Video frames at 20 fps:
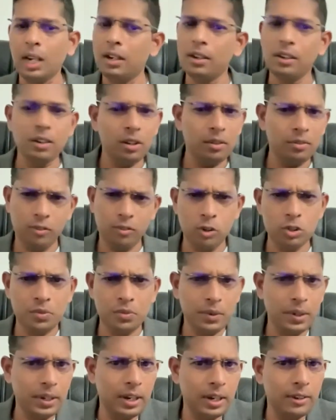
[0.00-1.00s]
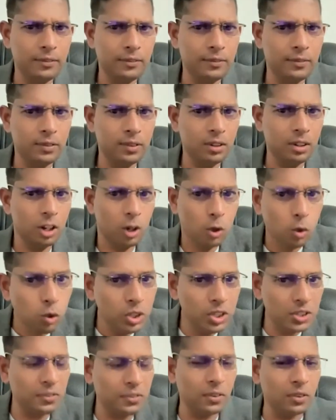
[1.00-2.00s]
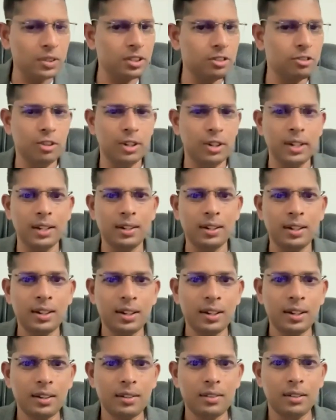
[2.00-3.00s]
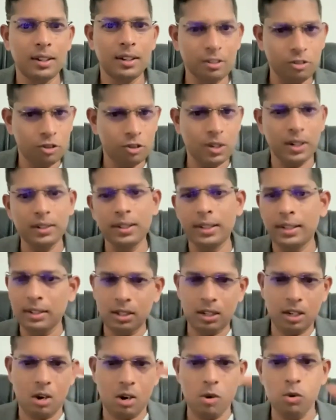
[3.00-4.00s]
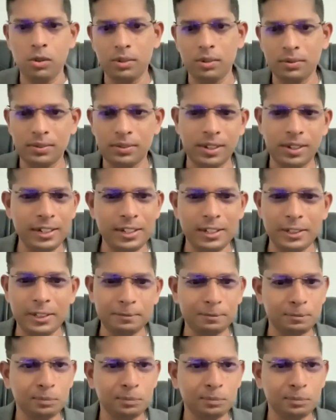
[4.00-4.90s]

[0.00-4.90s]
Of course, we have roots for the tree and a trunk and a crown, right?